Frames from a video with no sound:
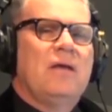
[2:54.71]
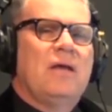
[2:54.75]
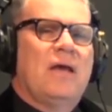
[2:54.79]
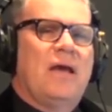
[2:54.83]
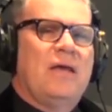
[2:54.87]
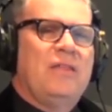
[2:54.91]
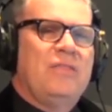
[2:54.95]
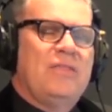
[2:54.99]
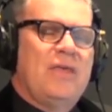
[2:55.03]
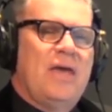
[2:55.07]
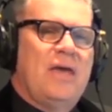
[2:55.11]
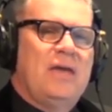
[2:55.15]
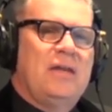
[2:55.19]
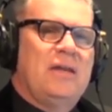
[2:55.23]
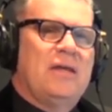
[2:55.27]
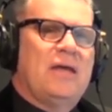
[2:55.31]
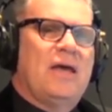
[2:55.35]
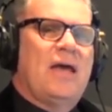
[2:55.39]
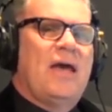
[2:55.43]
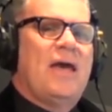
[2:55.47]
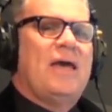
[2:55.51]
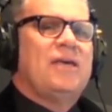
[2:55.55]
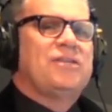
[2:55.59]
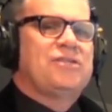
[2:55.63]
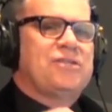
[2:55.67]
And then
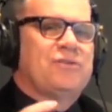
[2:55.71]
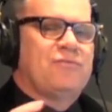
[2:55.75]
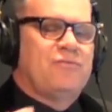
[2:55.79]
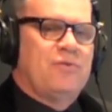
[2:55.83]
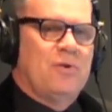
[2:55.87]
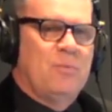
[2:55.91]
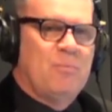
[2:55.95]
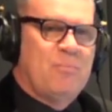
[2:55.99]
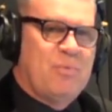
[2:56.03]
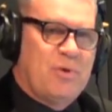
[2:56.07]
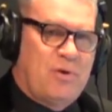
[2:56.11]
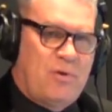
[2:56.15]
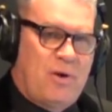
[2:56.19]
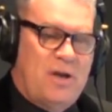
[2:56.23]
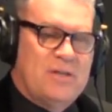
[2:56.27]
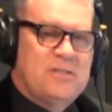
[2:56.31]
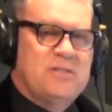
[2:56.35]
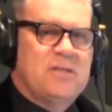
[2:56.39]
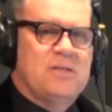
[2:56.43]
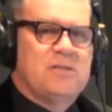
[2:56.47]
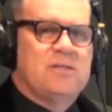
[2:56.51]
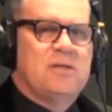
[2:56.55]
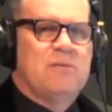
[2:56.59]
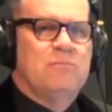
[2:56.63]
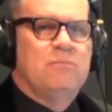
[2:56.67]
as the film
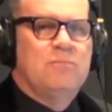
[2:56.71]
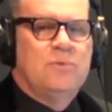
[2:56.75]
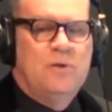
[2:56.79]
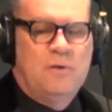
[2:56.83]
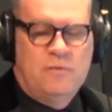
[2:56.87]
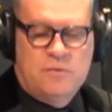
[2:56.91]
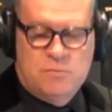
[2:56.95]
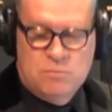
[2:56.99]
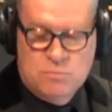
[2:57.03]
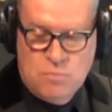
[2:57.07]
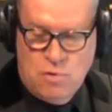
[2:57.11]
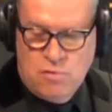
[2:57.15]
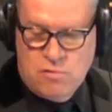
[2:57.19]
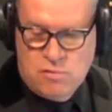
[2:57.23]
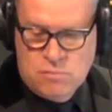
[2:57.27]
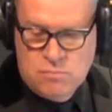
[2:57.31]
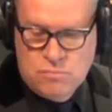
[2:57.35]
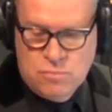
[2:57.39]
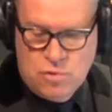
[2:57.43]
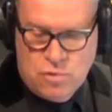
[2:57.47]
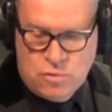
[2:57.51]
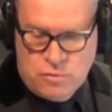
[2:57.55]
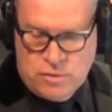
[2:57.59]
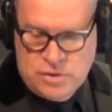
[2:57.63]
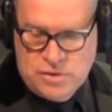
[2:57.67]
progresses, it moves more and
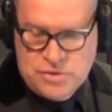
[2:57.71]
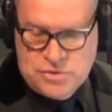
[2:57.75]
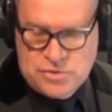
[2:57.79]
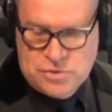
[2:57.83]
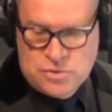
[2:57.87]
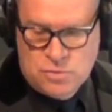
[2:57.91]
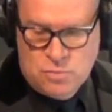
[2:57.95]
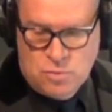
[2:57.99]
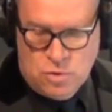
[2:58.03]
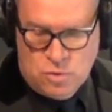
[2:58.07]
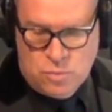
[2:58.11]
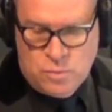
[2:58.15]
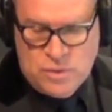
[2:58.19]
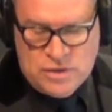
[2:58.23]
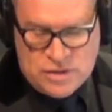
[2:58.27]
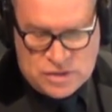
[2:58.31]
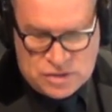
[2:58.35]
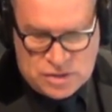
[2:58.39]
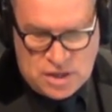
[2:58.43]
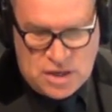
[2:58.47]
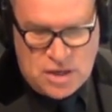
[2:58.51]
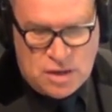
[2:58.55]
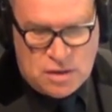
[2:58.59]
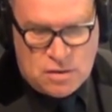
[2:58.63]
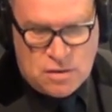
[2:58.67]
more into what we
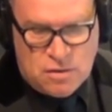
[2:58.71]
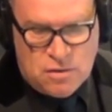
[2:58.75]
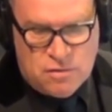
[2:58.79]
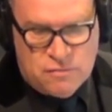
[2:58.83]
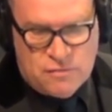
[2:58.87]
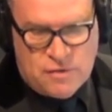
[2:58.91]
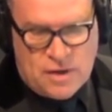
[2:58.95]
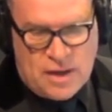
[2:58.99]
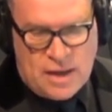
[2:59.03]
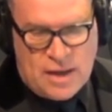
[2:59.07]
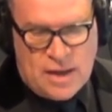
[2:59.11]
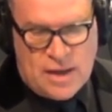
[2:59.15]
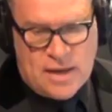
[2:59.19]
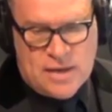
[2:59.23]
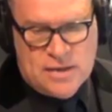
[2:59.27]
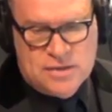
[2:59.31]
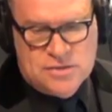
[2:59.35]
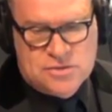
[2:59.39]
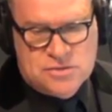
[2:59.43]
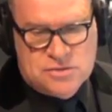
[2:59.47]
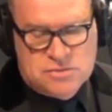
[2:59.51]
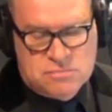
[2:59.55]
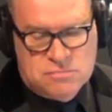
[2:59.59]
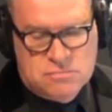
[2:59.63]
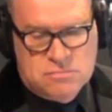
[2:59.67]
think of
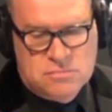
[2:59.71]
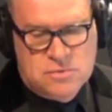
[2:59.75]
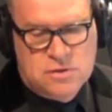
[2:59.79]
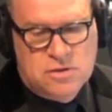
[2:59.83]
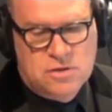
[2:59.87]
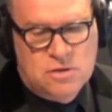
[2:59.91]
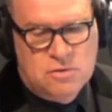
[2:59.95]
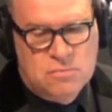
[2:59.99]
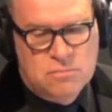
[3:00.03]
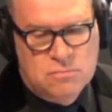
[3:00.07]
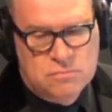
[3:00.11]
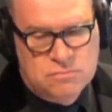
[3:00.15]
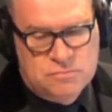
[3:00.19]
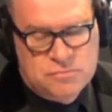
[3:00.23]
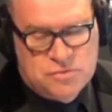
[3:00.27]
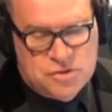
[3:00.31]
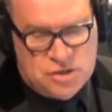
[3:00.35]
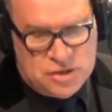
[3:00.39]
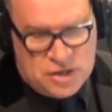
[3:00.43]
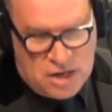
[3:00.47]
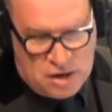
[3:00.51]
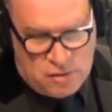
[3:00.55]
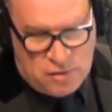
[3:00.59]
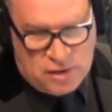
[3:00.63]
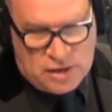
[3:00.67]
as, you know,
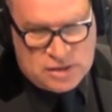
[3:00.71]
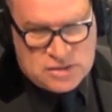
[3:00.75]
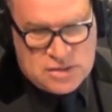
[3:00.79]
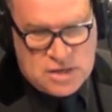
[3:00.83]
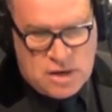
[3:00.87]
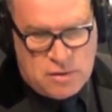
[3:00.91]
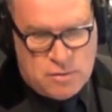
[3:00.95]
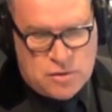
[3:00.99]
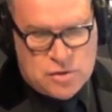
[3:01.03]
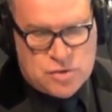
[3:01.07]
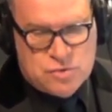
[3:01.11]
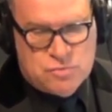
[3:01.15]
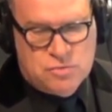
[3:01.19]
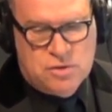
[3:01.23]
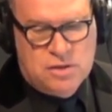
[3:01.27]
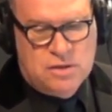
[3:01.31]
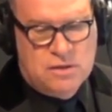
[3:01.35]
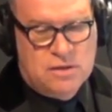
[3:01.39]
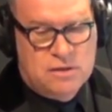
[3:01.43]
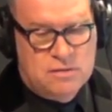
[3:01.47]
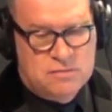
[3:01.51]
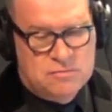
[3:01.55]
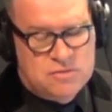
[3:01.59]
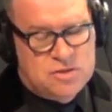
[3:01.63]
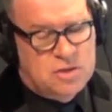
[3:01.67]
generic
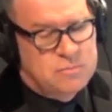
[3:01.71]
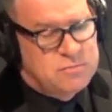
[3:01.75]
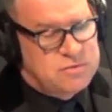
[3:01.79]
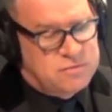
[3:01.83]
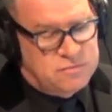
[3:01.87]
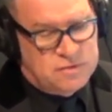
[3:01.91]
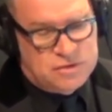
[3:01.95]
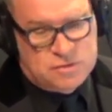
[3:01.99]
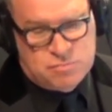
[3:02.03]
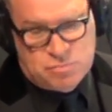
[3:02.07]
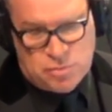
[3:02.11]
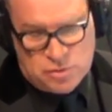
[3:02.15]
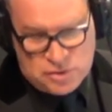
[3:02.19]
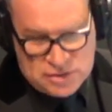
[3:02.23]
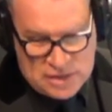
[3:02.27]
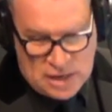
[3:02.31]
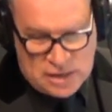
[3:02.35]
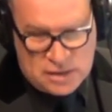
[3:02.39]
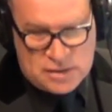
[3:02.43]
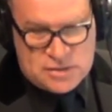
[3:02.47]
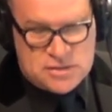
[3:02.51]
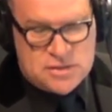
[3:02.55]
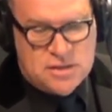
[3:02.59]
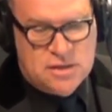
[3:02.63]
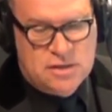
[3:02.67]
territory in terms of its
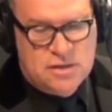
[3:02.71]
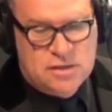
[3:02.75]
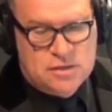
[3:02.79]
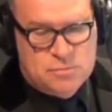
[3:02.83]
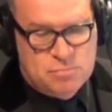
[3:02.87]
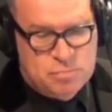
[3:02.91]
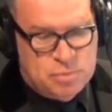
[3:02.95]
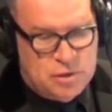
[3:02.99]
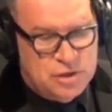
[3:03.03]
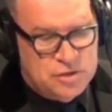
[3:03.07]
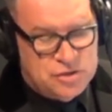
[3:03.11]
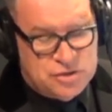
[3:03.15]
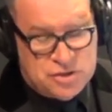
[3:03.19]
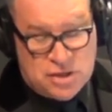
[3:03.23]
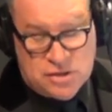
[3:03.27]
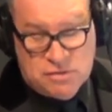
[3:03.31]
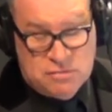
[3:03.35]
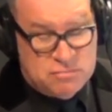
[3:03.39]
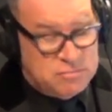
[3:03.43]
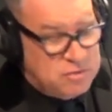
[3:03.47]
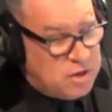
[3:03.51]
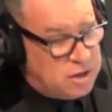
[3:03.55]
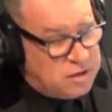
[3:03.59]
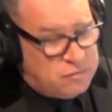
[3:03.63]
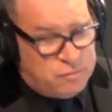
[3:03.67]
brutality and its bloodshed,
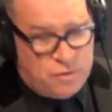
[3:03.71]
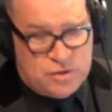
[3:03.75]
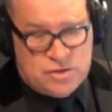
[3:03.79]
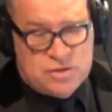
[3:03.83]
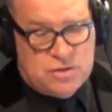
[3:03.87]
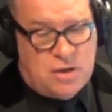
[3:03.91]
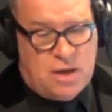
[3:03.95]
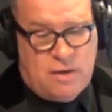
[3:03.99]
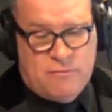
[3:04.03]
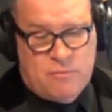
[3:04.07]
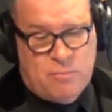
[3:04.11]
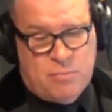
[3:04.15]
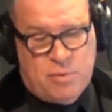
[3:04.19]
none of which I have a